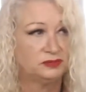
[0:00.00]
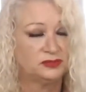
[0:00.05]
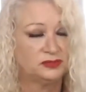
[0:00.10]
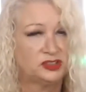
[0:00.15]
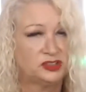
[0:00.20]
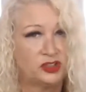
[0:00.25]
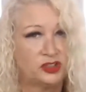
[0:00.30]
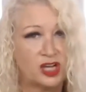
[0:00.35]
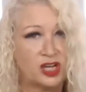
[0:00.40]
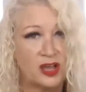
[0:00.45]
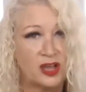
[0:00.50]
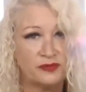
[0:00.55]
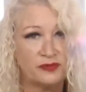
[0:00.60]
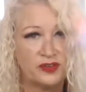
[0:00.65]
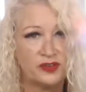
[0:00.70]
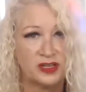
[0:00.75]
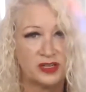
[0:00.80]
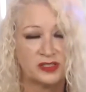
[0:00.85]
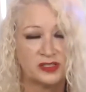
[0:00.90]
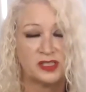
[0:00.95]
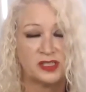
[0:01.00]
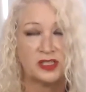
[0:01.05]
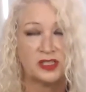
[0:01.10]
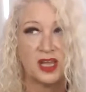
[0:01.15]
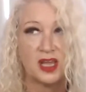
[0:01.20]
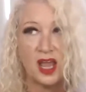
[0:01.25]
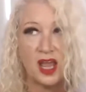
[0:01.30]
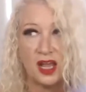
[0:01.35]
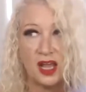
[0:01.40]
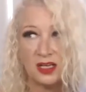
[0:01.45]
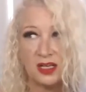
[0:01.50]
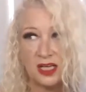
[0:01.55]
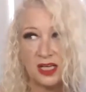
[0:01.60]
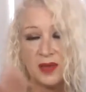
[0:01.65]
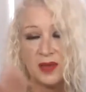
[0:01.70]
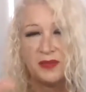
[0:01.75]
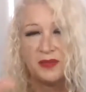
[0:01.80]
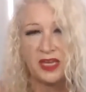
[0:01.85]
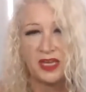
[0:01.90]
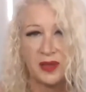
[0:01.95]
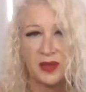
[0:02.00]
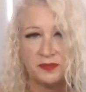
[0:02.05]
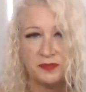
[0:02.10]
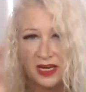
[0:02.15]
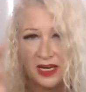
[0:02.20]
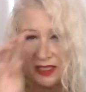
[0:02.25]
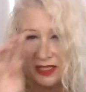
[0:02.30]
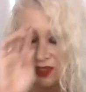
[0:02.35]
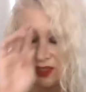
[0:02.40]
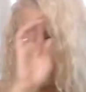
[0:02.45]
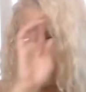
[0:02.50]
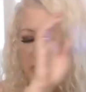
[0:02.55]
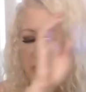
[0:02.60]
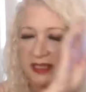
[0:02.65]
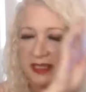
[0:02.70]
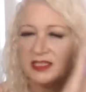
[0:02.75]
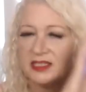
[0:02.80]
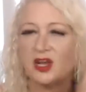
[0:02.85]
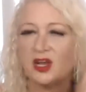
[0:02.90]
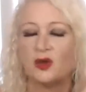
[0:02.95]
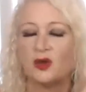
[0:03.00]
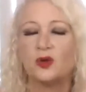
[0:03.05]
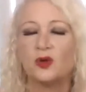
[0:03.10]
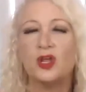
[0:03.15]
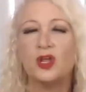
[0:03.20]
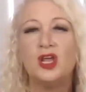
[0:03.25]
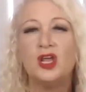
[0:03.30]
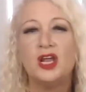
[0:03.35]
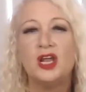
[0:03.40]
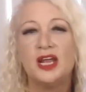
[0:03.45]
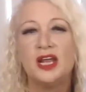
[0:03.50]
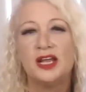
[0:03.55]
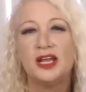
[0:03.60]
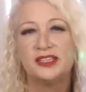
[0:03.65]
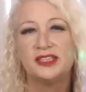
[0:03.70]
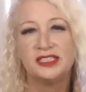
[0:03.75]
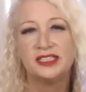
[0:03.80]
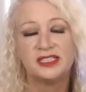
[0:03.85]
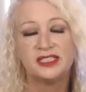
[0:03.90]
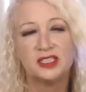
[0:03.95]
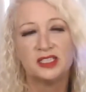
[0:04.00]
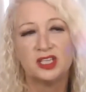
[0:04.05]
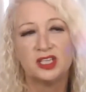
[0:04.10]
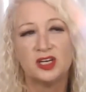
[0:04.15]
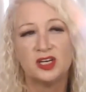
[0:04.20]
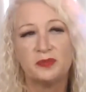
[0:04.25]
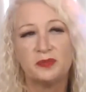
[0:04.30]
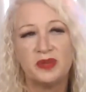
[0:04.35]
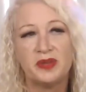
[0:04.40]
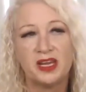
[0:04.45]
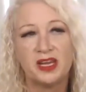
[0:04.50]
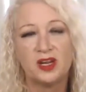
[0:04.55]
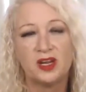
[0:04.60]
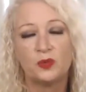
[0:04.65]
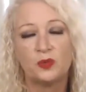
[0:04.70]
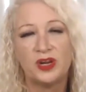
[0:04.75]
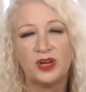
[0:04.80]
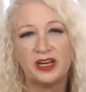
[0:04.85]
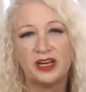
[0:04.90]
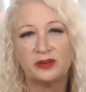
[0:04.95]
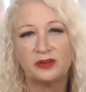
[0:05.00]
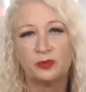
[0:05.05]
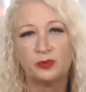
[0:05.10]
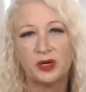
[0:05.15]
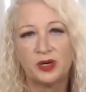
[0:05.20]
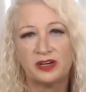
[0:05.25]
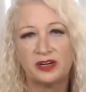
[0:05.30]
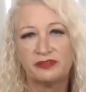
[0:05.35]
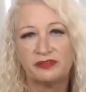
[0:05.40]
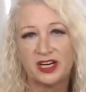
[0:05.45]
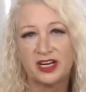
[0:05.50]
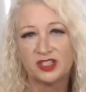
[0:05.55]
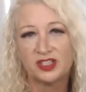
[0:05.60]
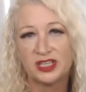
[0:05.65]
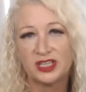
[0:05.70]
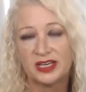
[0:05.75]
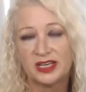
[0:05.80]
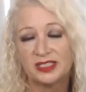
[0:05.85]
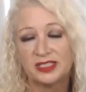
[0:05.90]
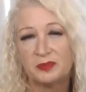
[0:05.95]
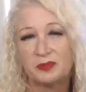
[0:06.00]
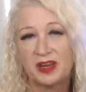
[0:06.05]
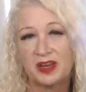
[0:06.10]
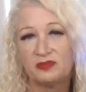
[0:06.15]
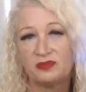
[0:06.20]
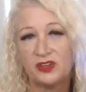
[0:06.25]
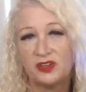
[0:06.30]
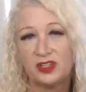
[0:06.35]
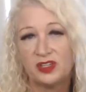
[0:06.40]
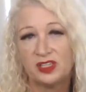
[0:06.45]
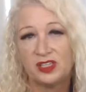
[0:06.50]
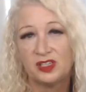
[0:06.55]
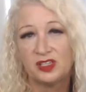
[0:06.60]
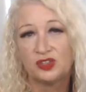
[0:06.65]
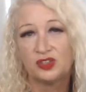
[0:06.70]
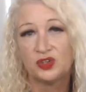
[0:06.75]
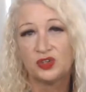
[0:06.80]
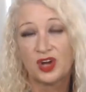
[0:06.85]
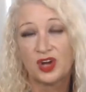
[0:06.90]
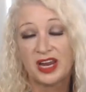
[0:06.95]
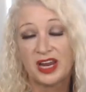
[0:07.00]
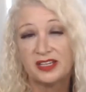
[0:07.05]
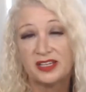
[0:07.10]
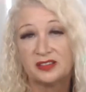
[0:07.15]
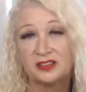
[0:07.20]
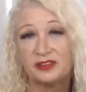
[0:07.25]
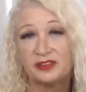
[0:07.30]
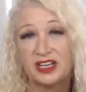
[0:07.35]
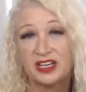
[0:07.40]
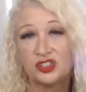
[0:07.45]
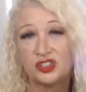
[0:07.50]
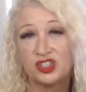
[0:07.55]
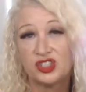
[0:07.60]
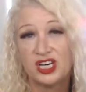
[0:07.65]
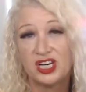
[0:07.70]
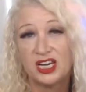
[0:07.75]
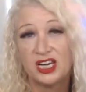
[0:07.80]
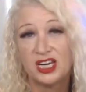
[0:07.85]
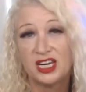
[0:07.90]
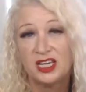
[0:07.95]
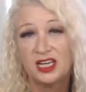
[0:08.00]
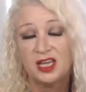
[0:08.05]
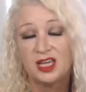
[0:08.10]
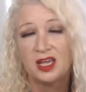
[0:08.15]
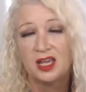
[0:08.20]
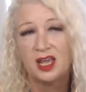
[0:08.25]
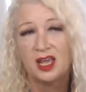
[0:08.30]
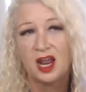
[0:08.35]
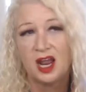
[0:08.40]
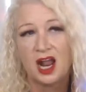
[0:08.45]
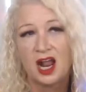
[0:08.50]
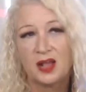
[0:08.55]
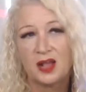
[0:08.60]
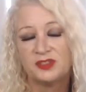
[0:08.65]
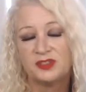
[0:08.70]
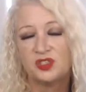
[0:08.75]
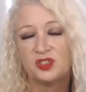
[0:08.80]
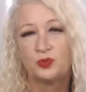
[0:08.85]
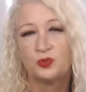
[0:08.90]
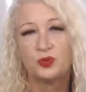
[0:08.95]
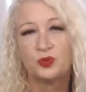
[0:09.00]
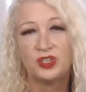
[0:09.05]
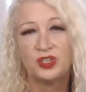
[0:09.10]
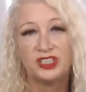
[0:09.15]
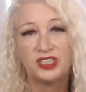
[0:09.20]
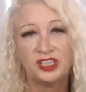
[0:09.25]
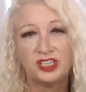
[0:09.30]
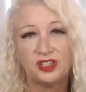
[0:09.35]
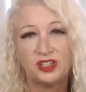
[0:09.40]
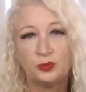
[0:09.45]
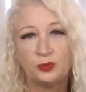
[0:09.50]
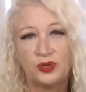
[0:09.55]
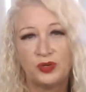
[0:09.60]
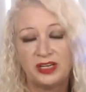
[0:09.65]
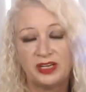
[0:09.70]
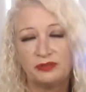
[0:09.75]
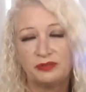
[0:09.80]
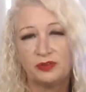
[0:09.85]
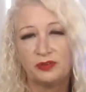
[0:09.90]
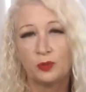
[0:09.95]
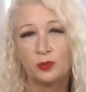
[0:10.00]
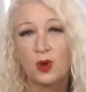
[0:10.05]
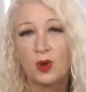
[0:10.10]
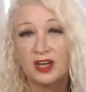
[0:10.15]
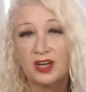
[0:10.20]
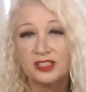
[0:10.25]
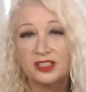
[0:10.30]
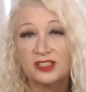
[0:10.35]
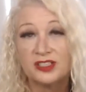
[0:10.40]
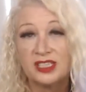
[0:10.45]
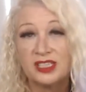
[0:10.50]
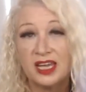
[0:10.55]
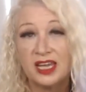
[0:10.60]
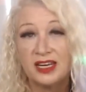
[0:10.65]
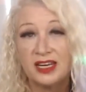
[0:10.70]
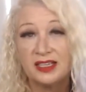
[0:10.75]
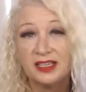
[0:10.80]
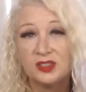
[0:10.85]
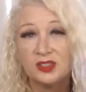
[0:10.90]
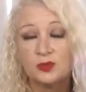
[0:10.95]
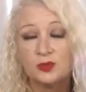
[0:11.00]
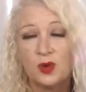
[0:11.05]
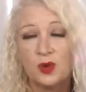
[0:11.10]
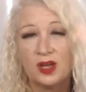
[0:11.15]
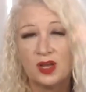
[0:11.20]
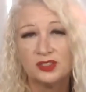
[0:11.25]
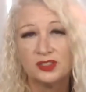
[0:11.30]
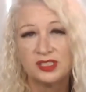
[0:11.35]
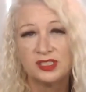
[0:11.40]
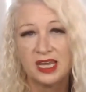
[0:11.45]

circumference coming up next week. So this is going to be a week where fire signs might feel a little drained of energy. It's a really good week for water signs. Water